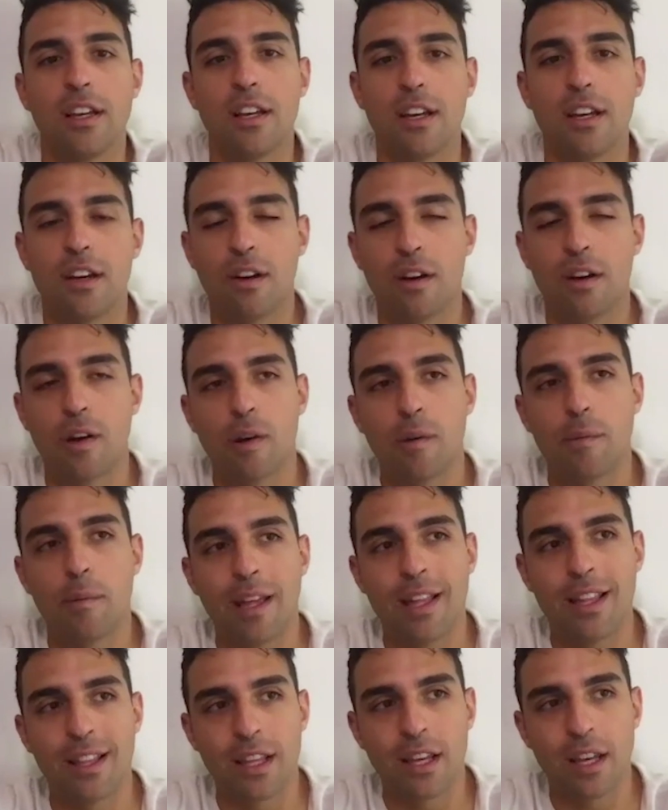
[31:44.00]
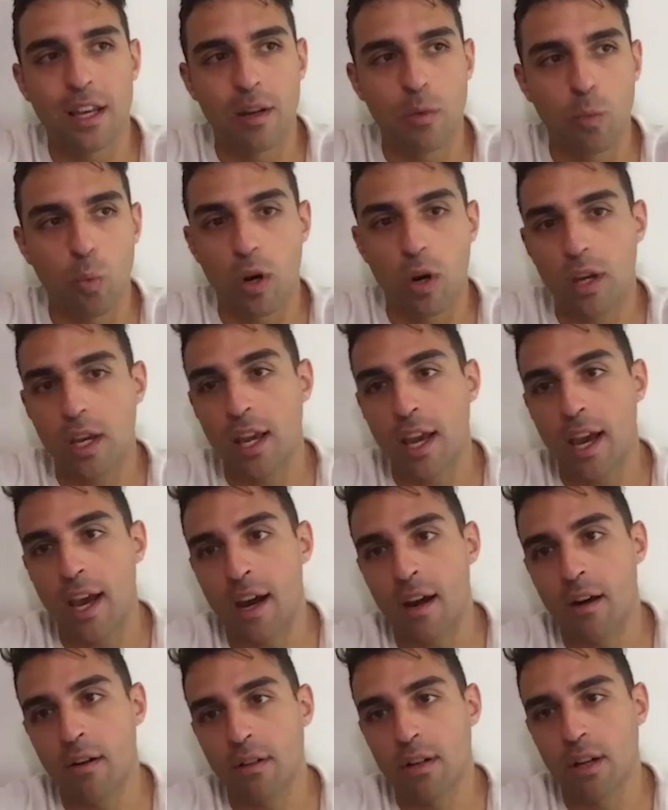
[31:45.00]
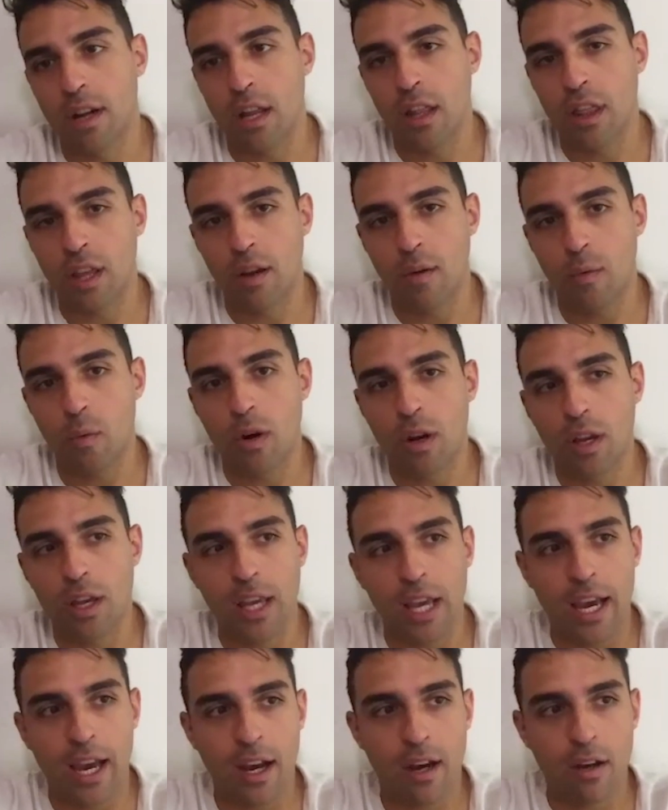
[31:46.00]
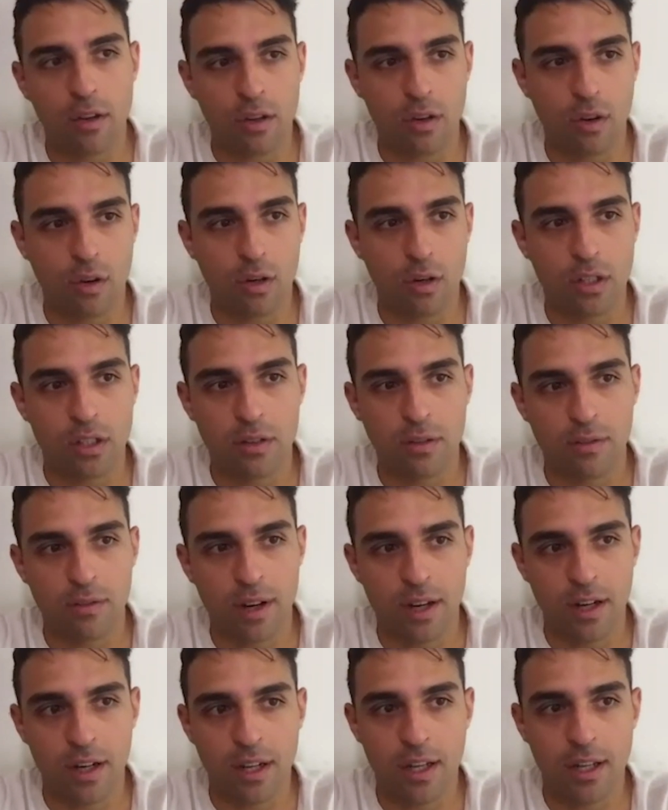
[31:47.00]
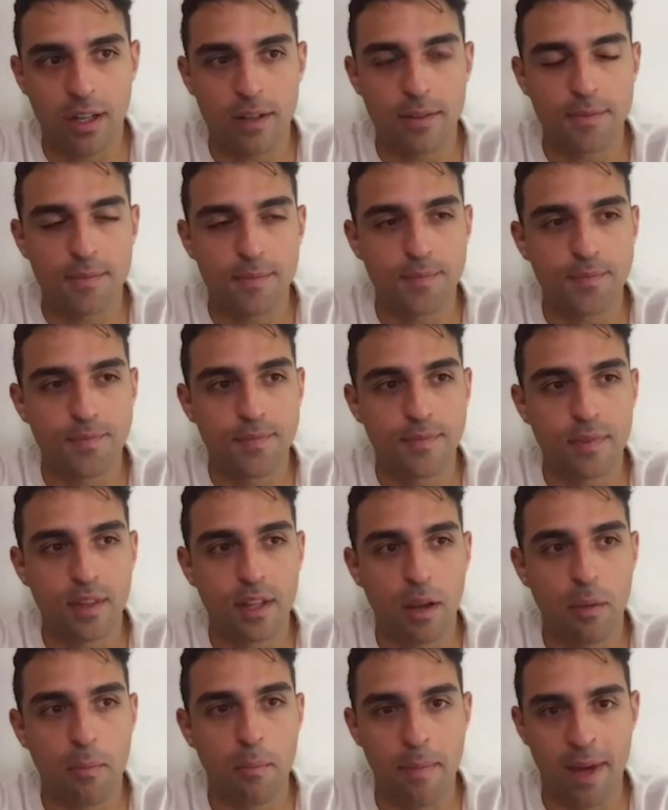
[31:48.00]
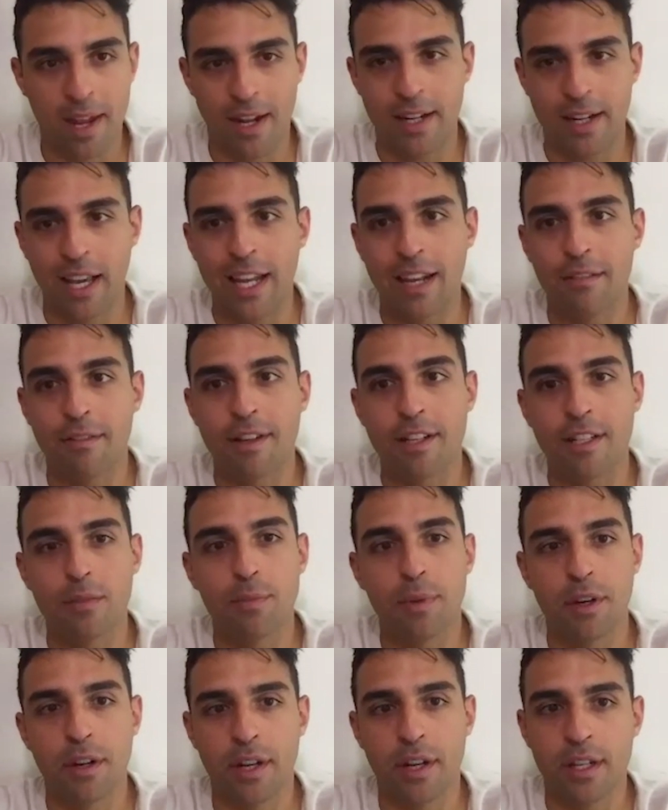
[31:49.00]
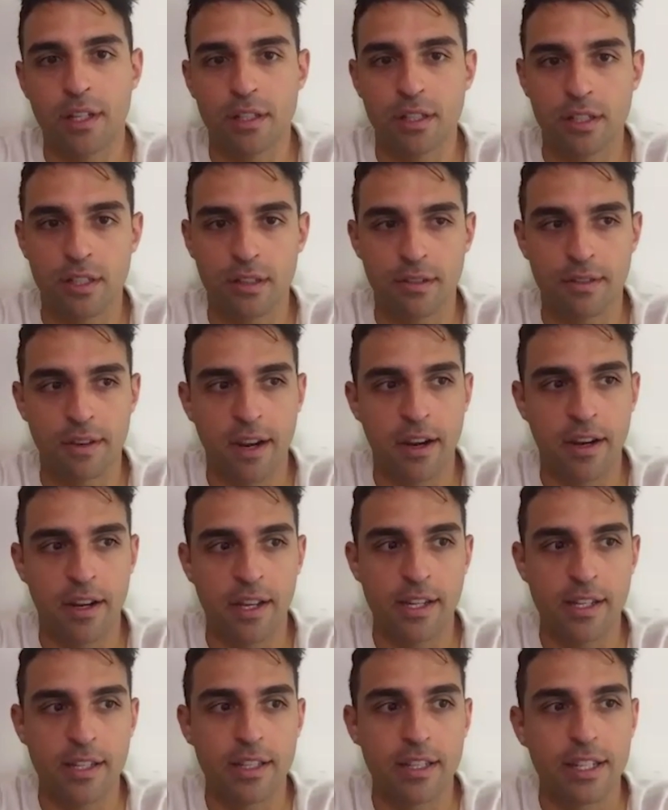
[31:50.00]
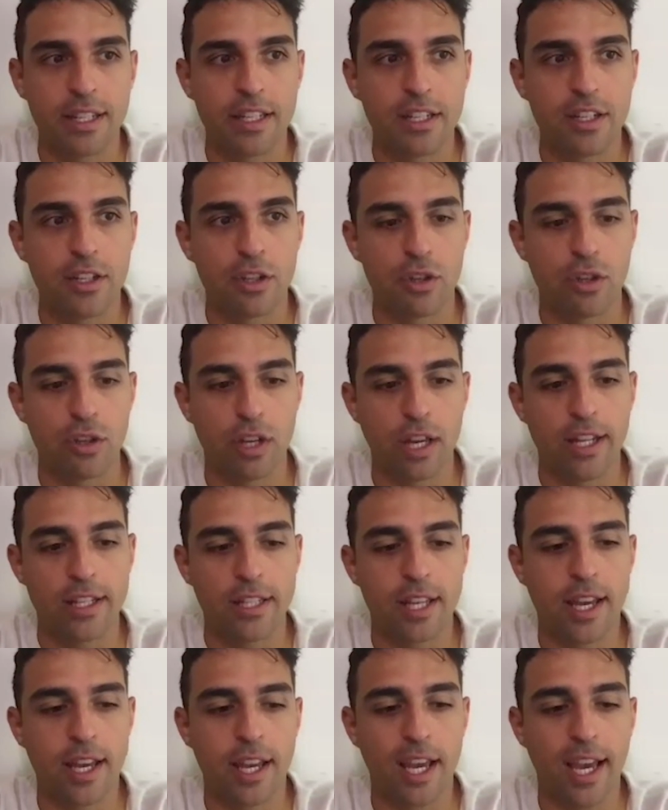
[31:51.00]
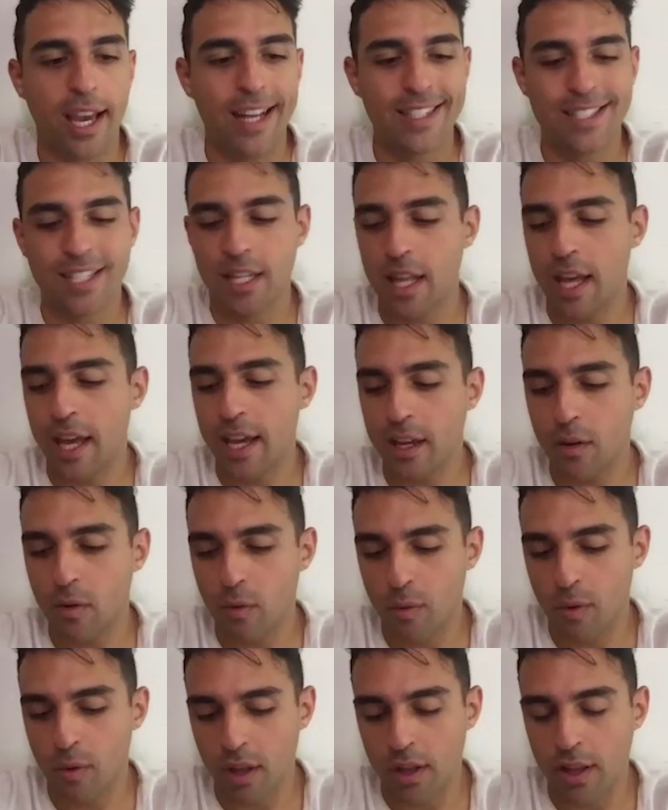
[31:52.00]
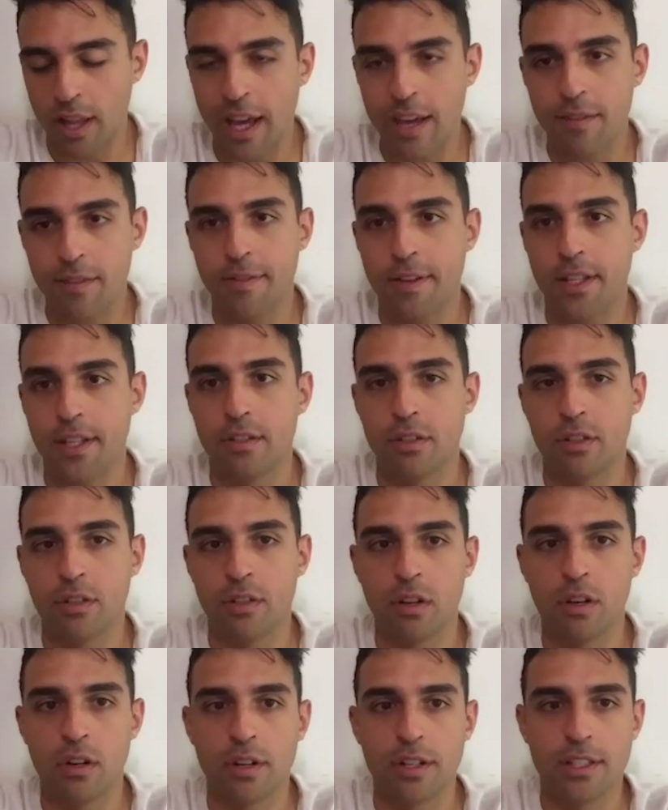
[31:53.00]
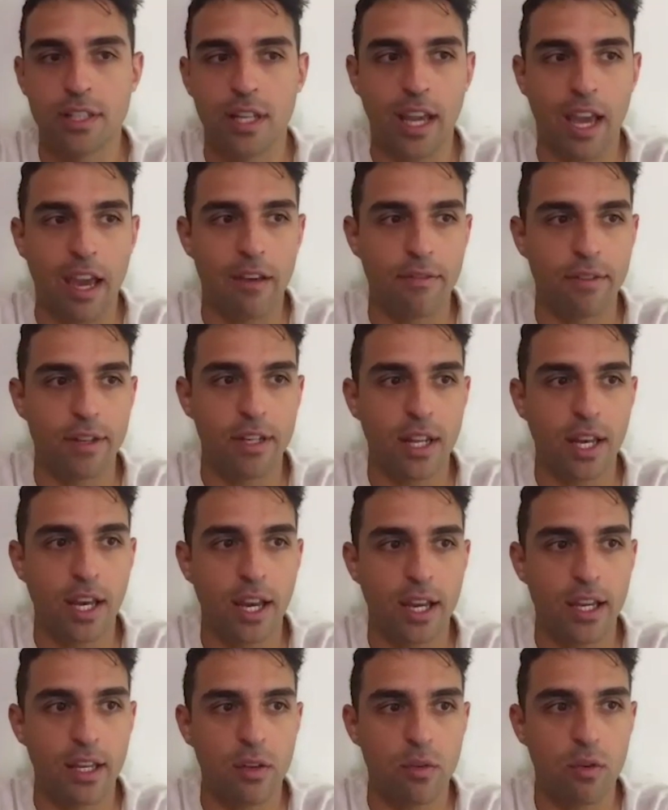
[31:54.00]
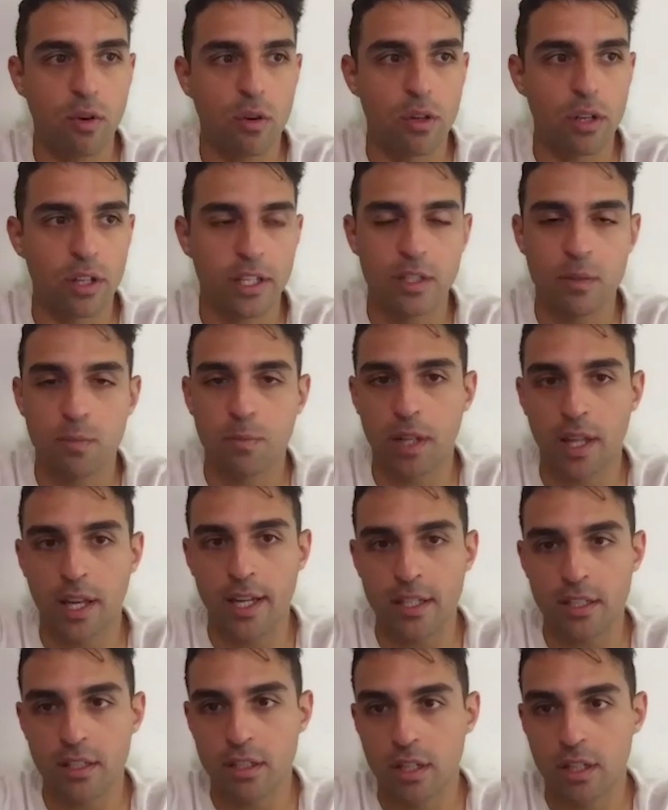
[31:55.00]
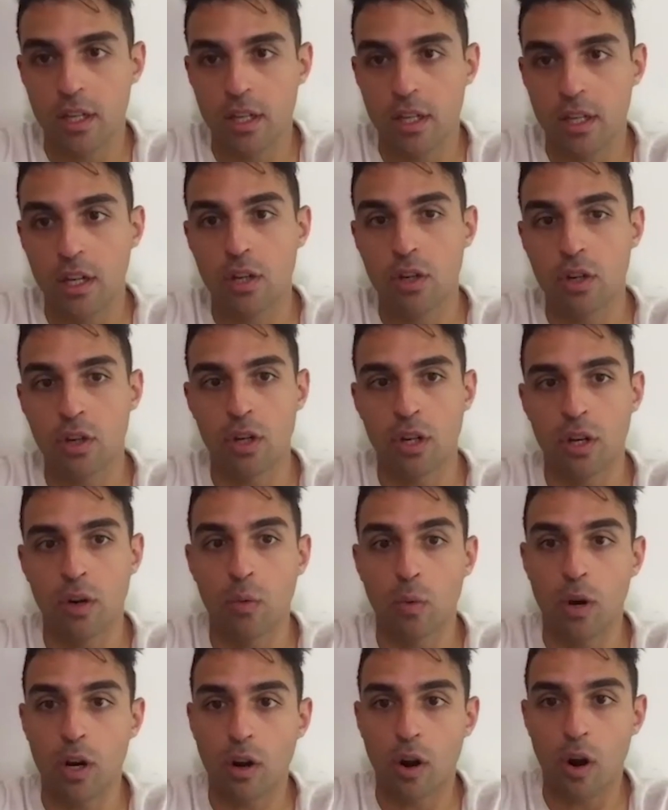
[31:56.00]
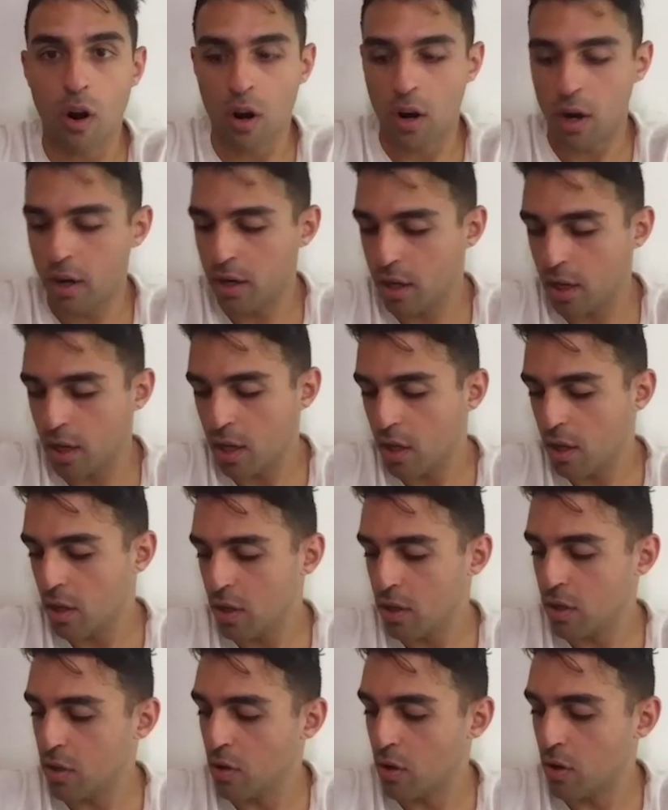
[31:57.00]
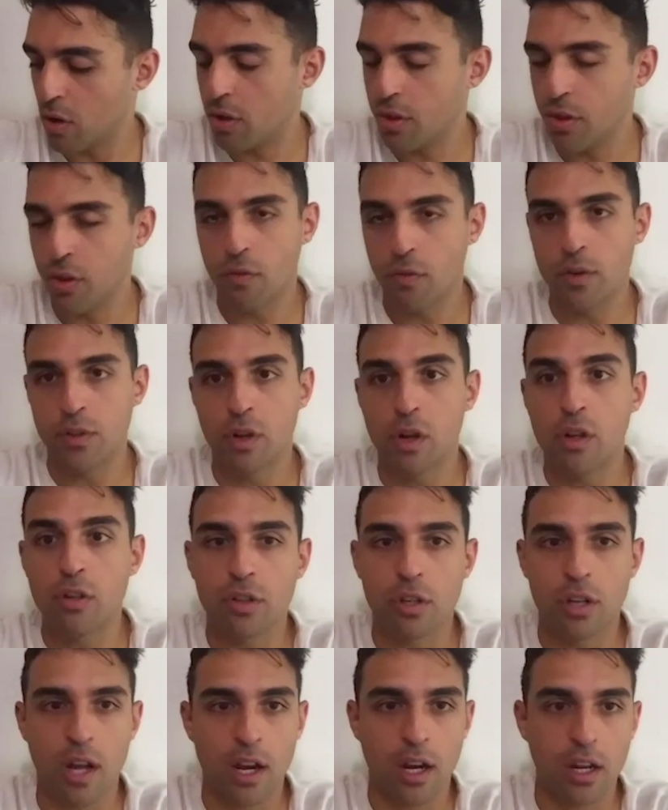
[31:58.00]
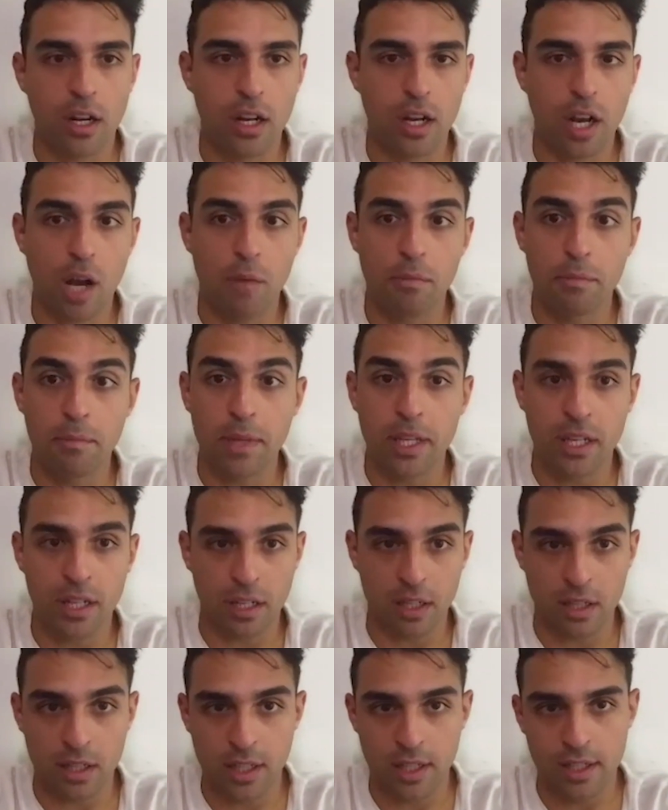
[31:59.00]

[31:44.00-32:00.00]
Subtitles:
And then working out, you know, it's a very meditative experience. It's like what life is, you know, it's like every day you go to this place, you're going to work hard. You know, the results are not going to come immediately.